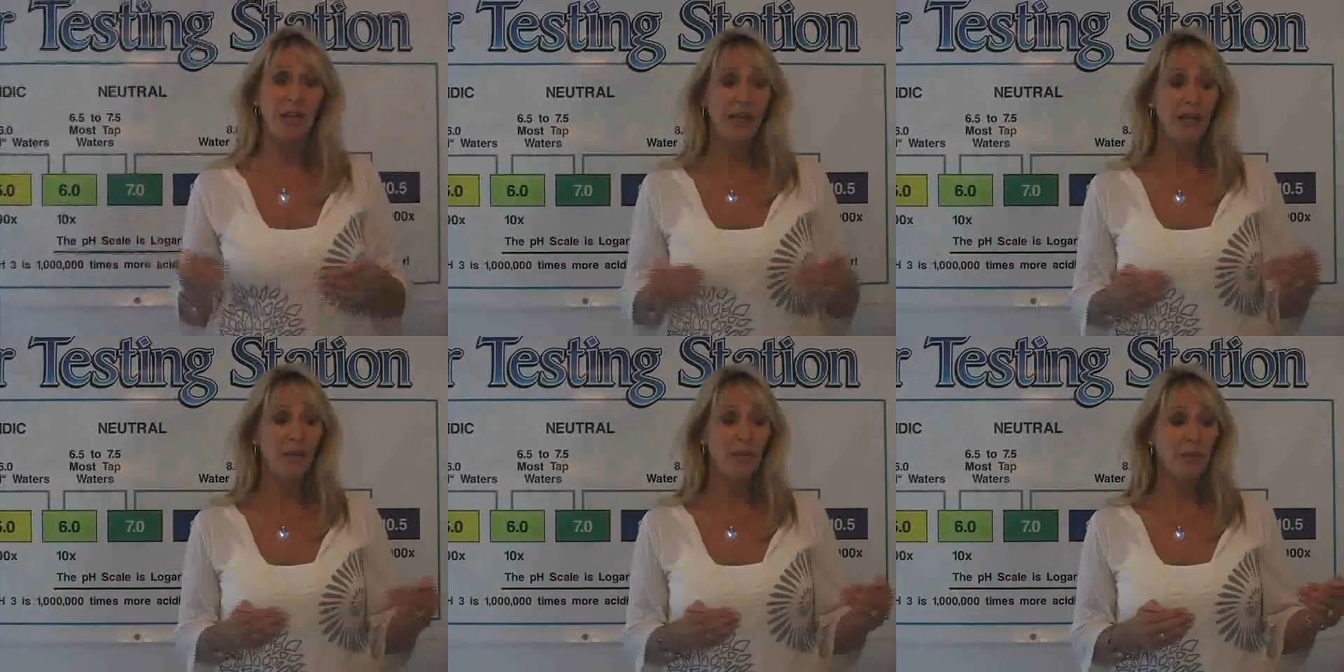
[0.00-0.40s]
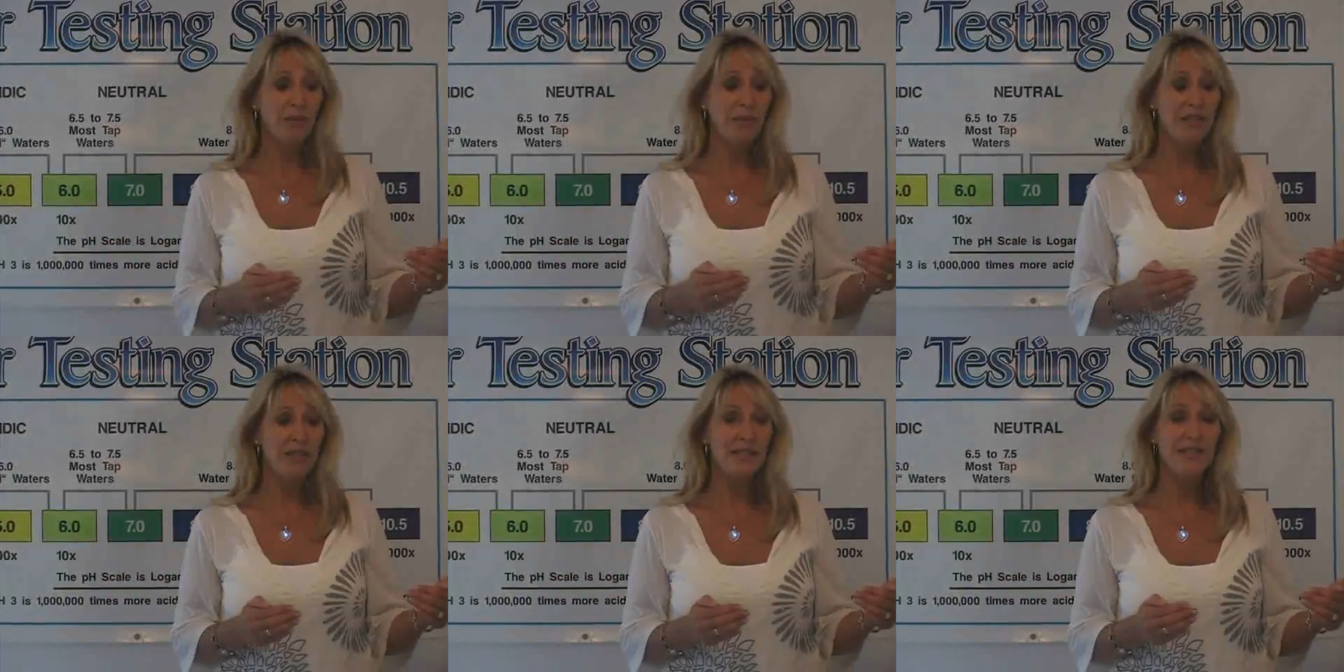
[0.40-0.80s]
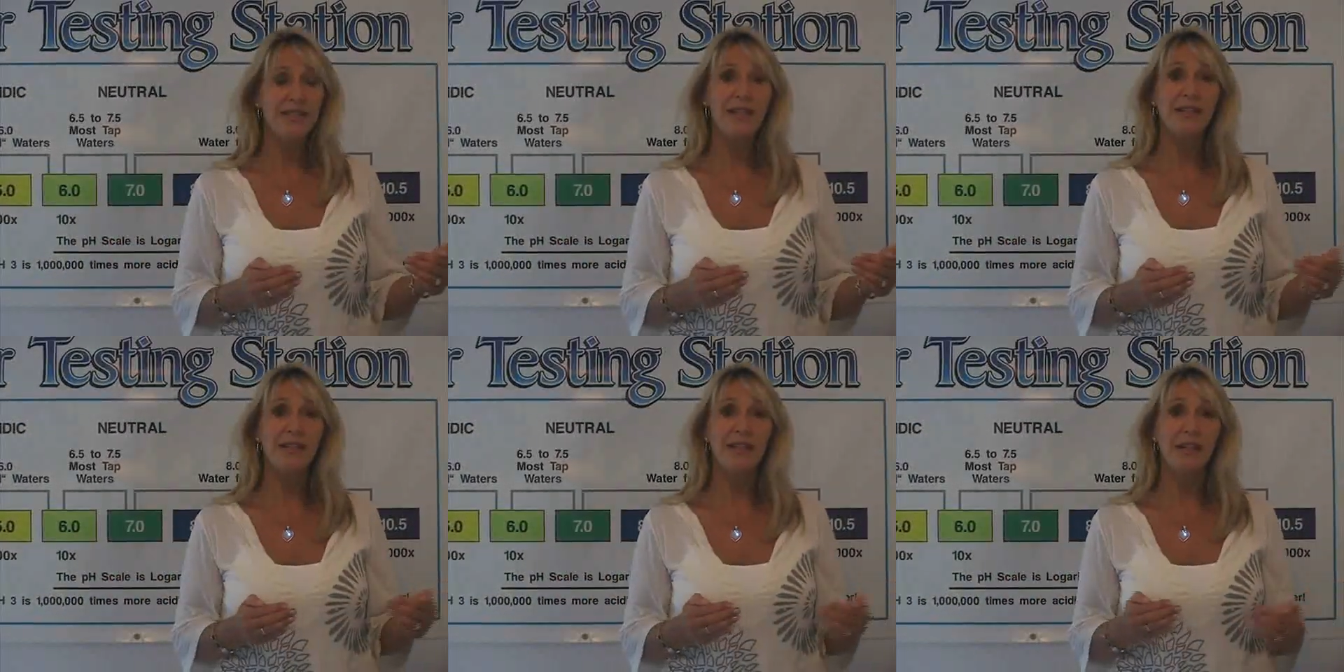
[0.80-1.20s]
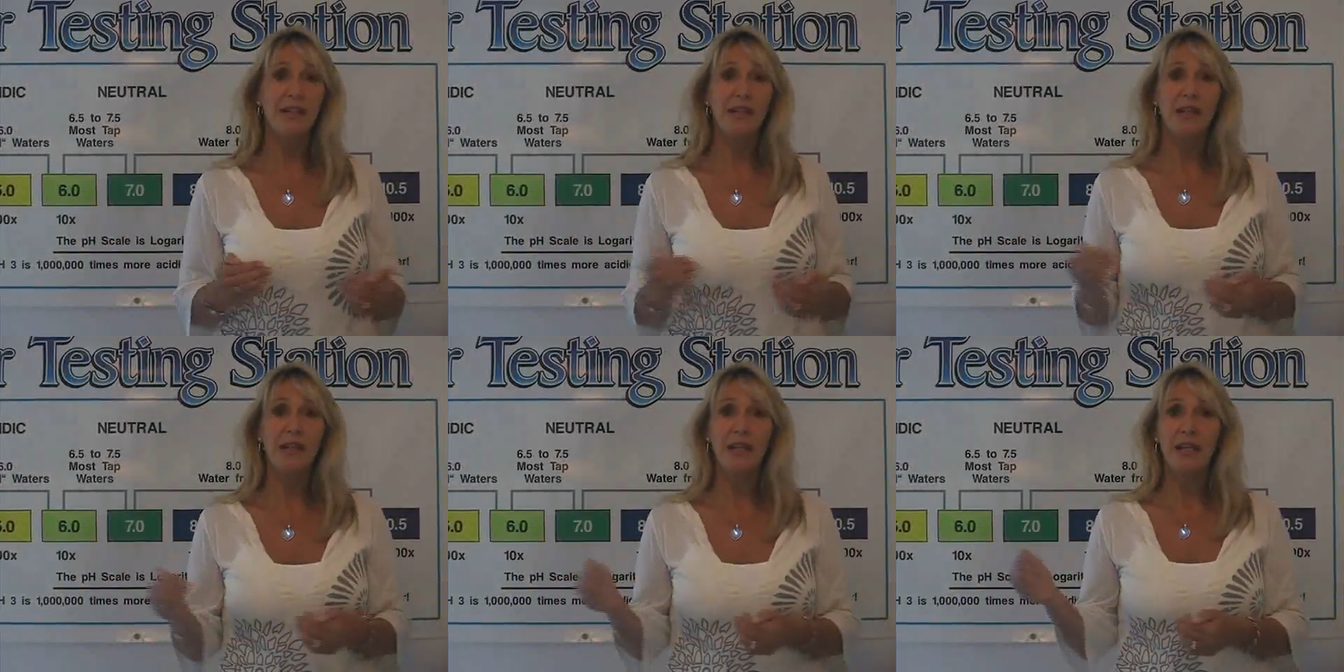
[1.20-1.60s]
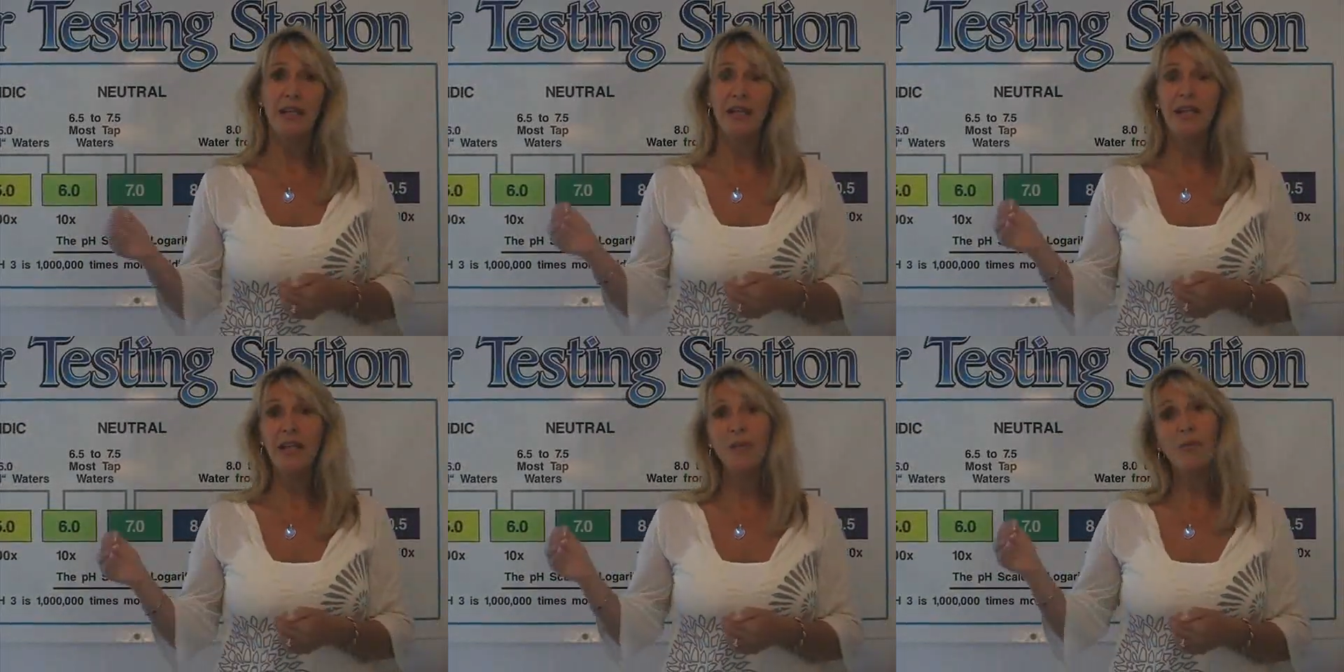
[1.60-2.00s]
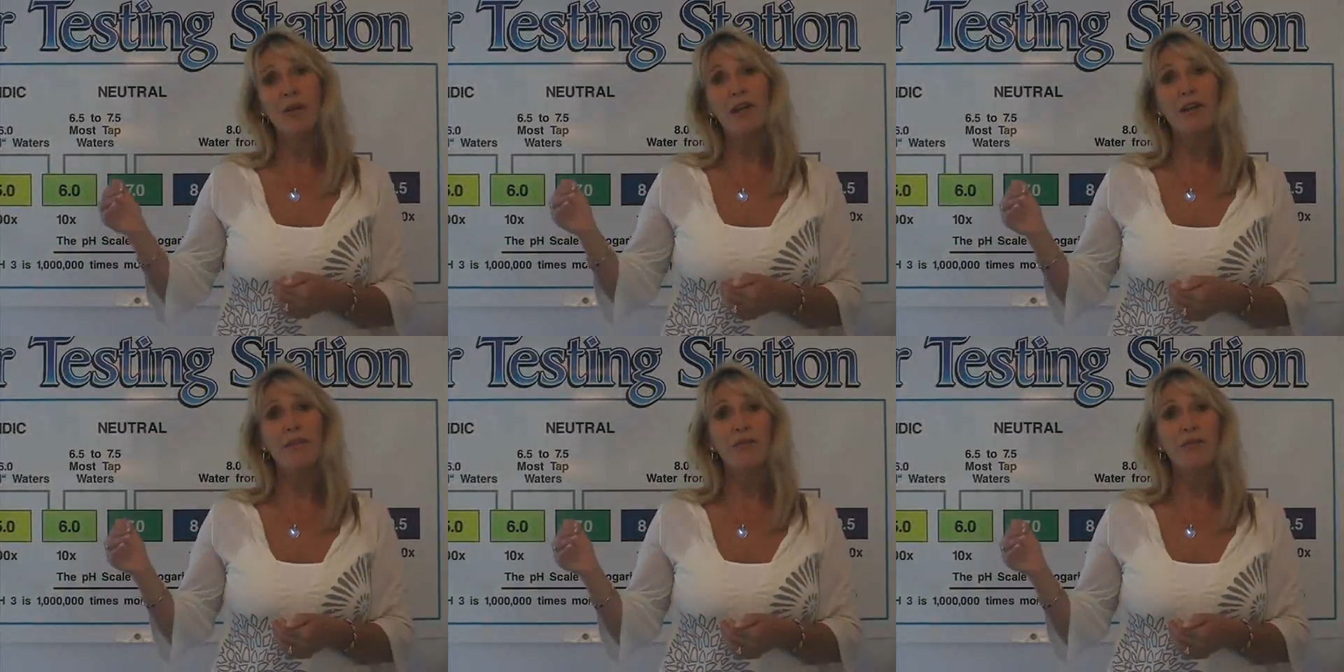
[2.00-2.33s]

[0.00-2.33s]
and with the acidic anywhere